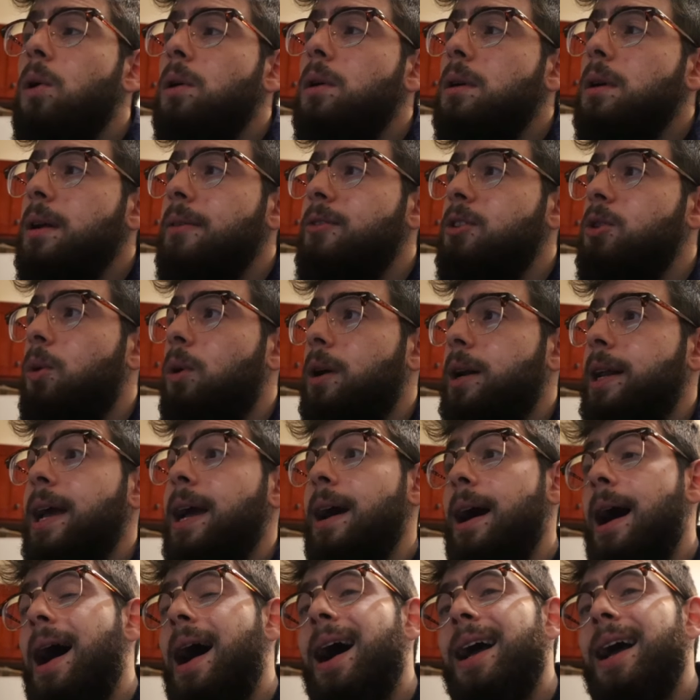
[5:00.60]
if you want a
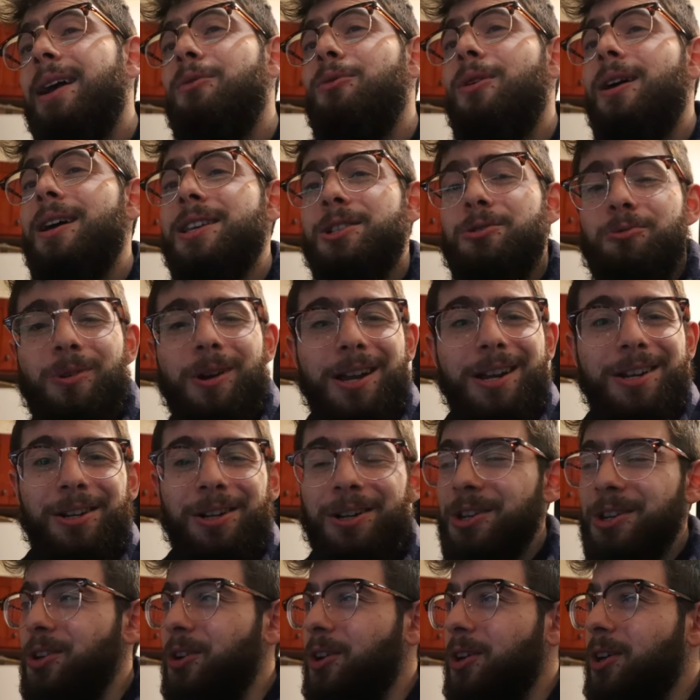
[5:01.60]
high-res
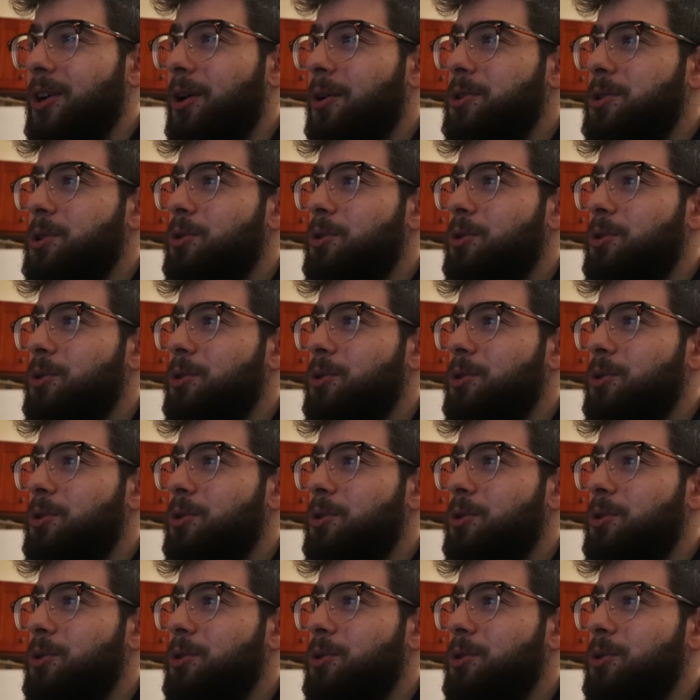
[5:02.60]
render, you can go to